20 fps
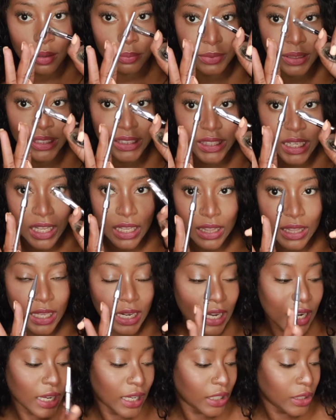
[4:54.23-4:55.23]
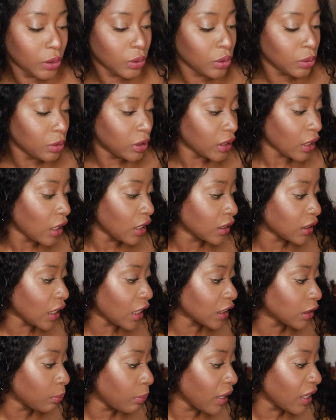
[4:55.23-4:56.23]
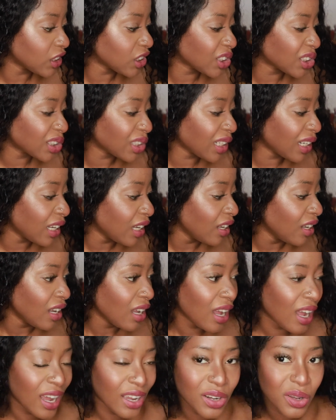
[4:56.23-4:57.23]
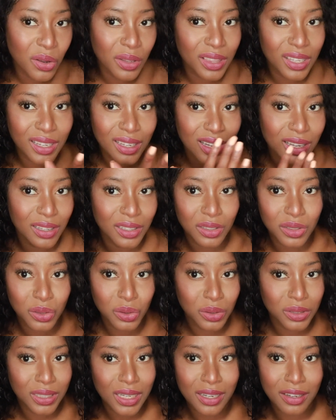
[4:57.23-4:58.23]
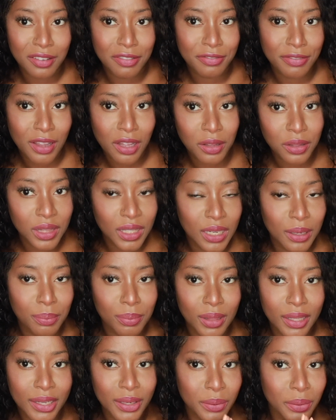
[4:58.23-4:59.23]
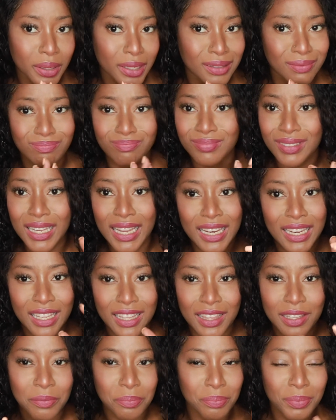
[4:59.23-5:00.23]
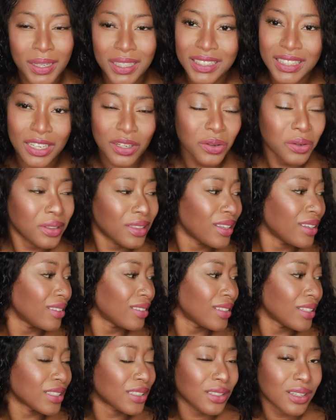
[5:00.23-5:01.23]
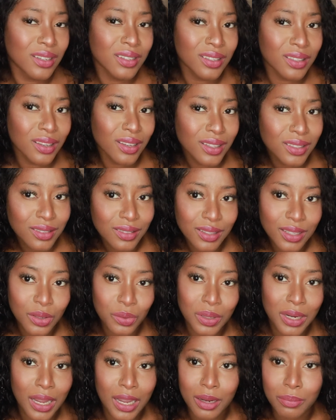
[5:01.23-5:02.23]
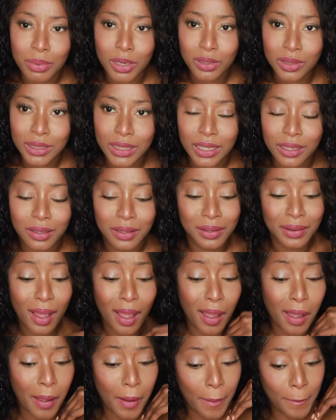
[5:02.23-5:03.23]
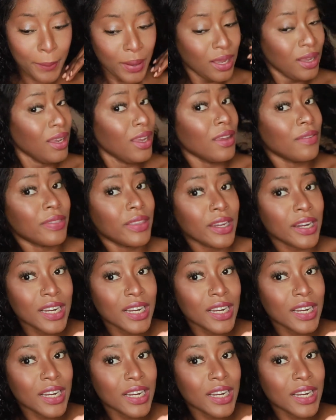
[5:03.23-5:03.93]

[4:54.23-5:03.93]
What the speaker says: gel that I use, gel slash pencil. I don't think I use any felt tip liquid anything. Plus I don't think there's such thing as liquid eyebrow gel. If there